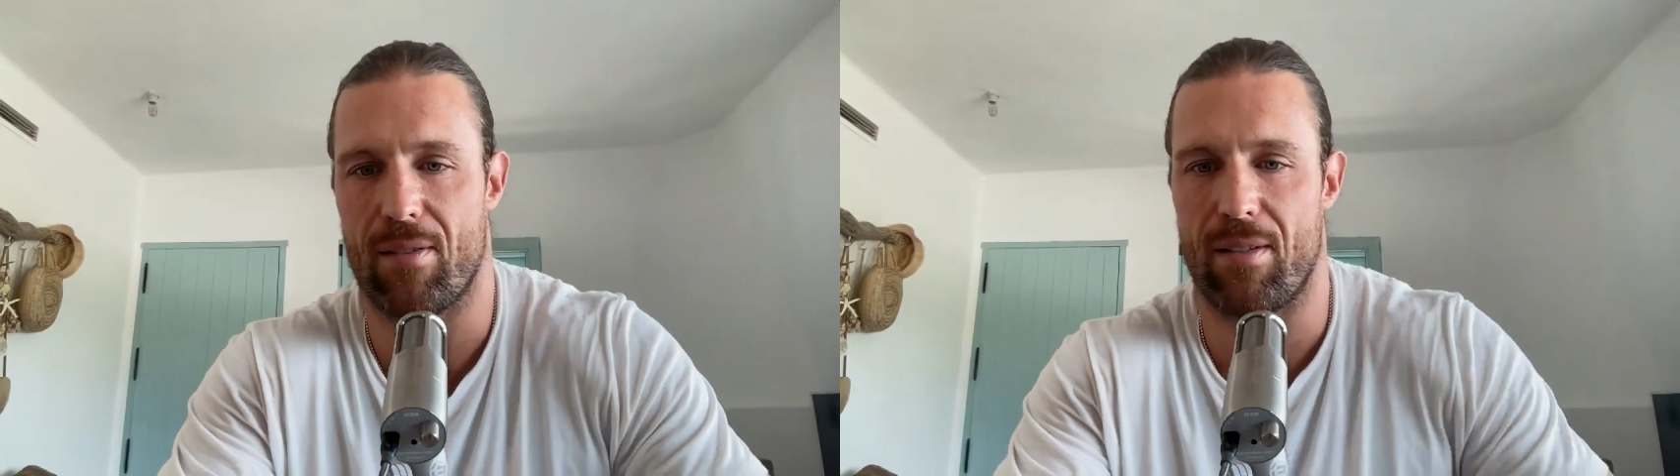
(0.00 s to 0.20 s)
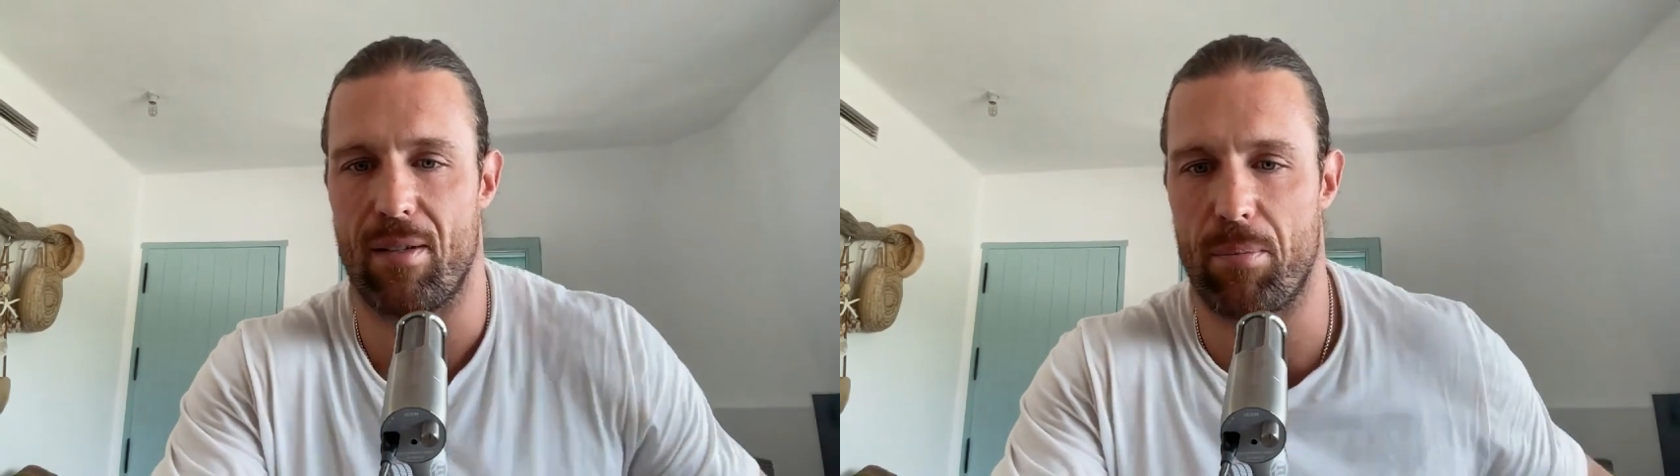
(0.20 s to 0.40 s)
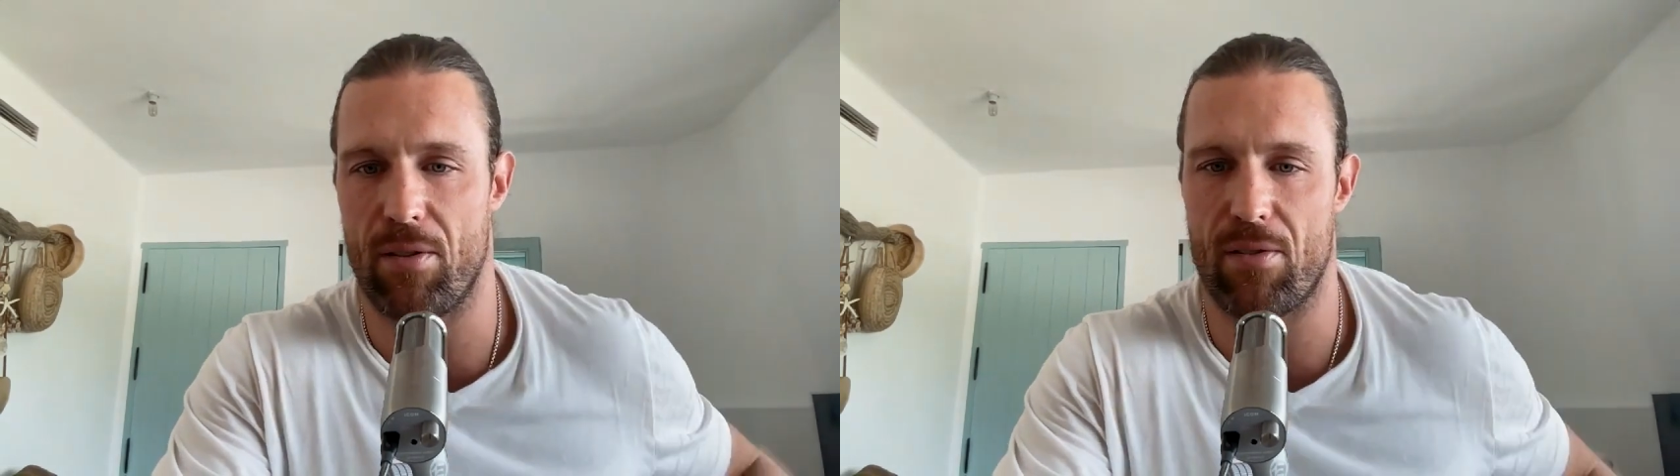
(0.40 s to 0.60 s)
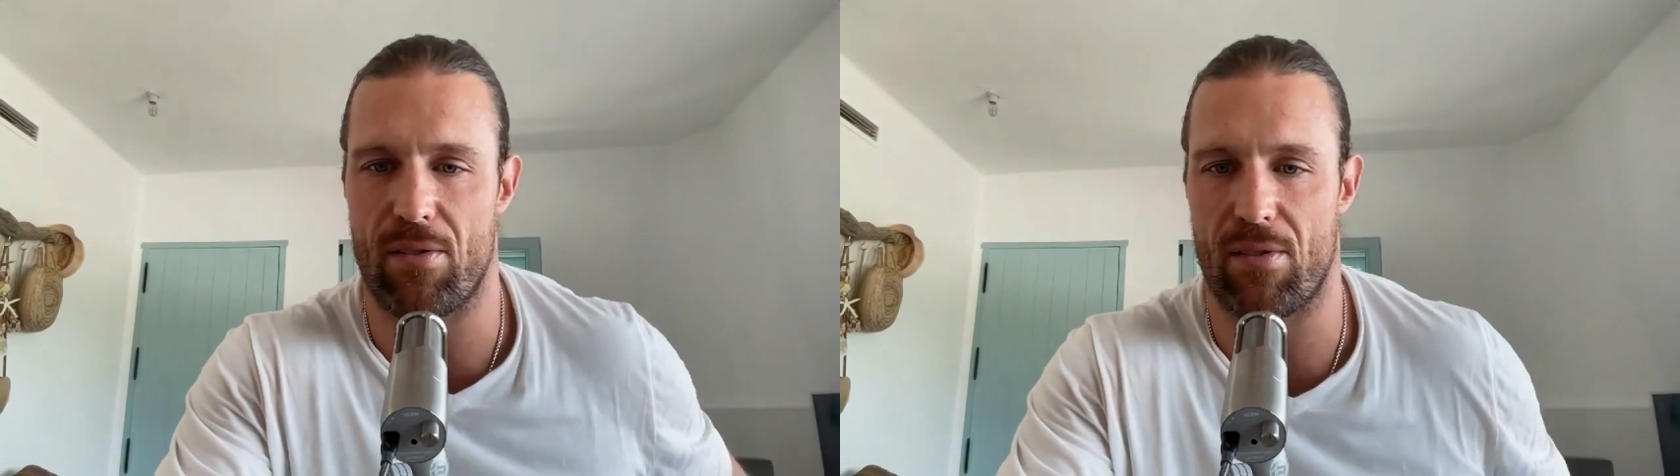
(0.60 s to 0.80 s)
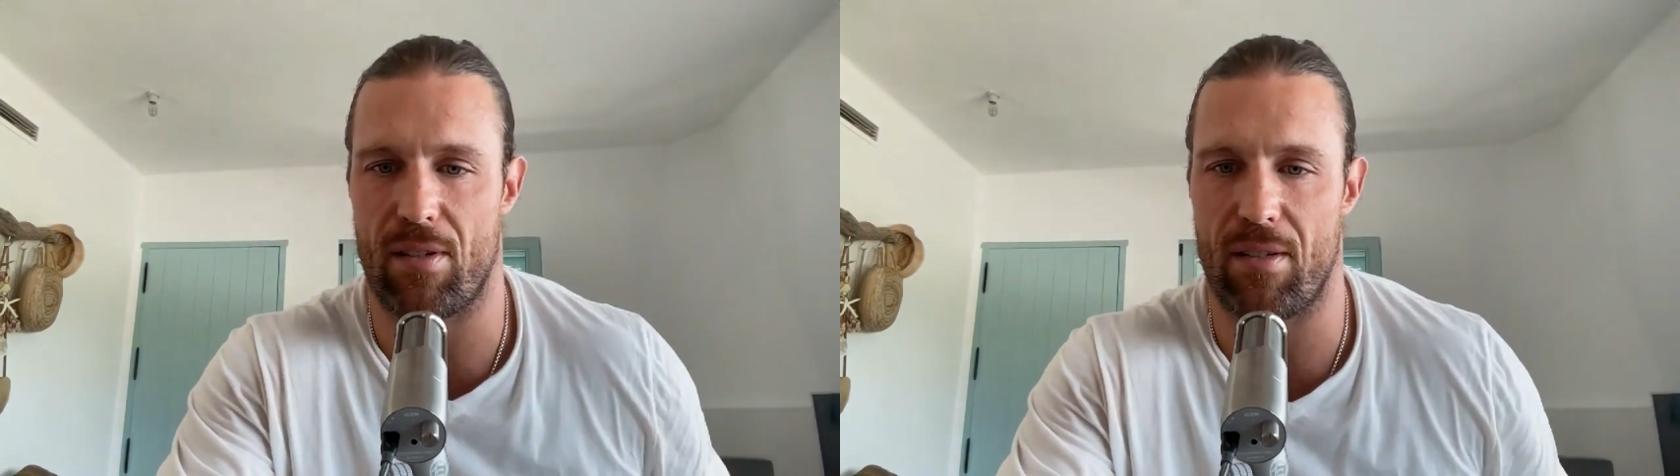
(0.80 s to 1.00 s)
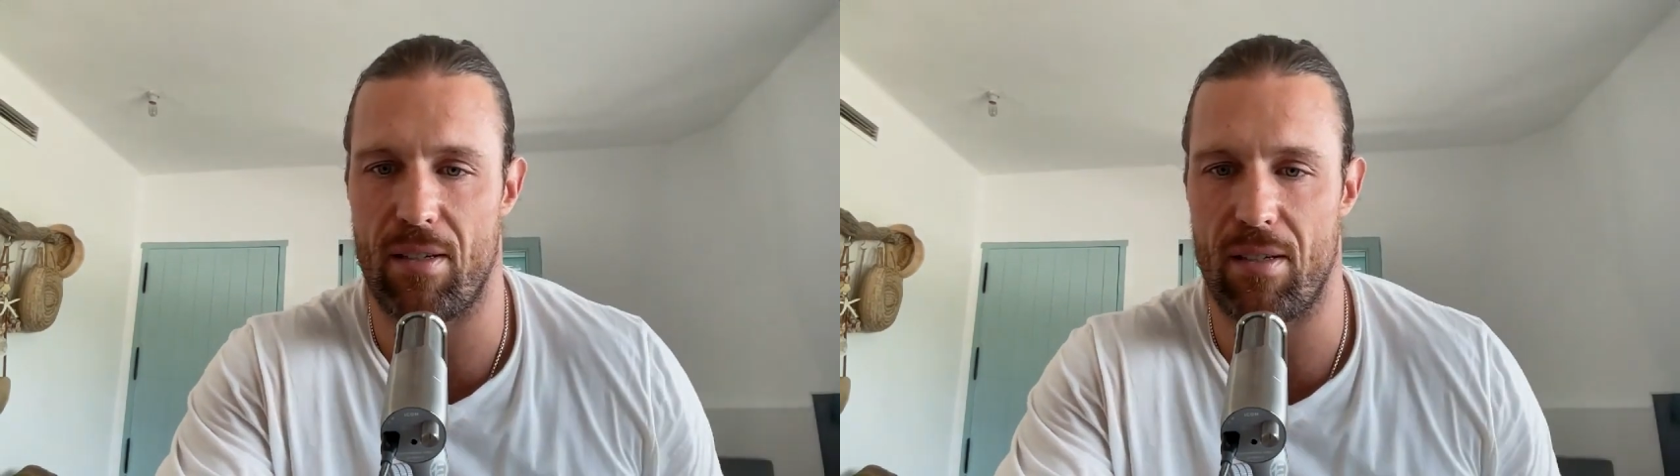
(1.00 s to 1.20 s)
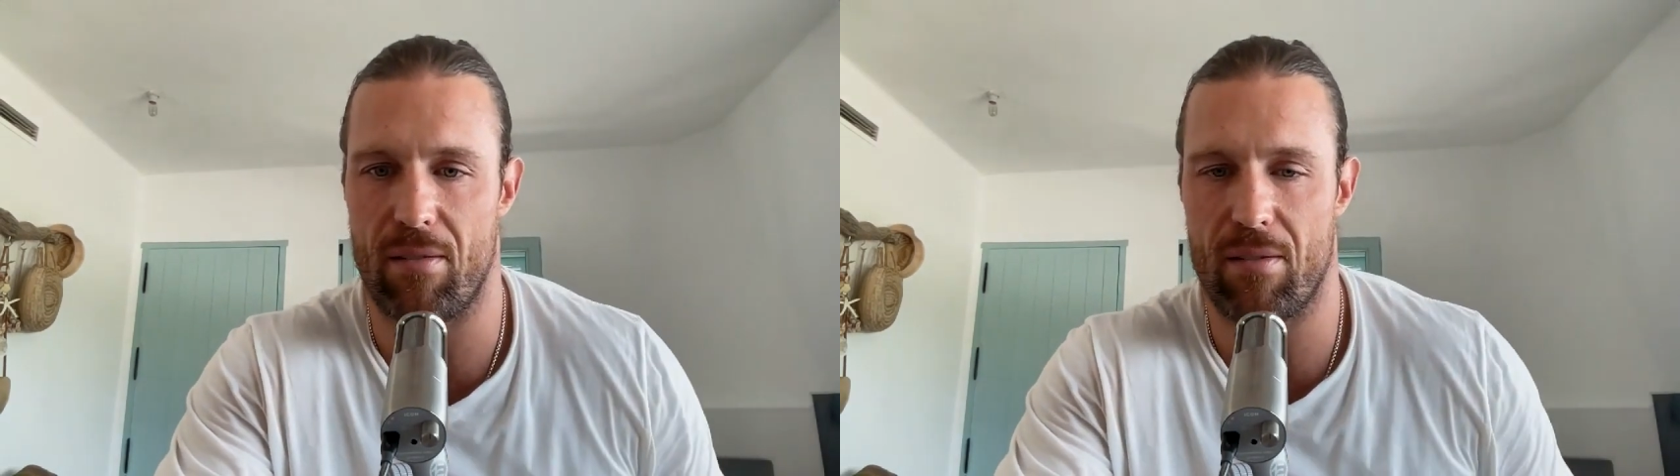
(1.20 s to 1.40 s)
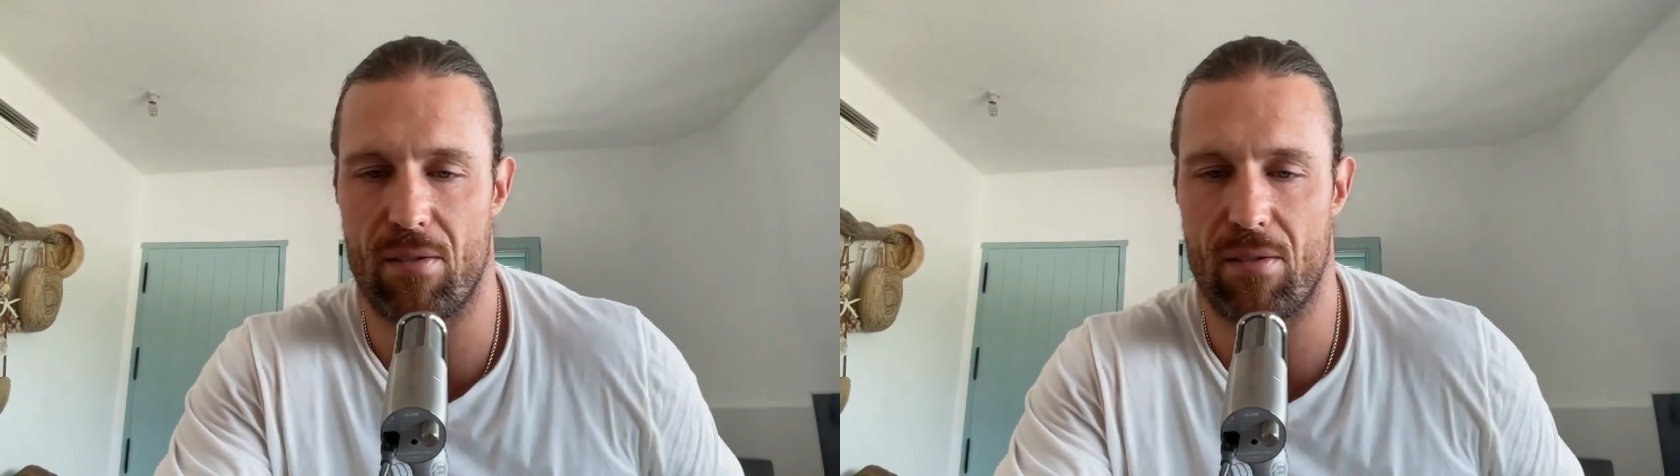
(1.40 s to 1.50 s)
I think Peterson said he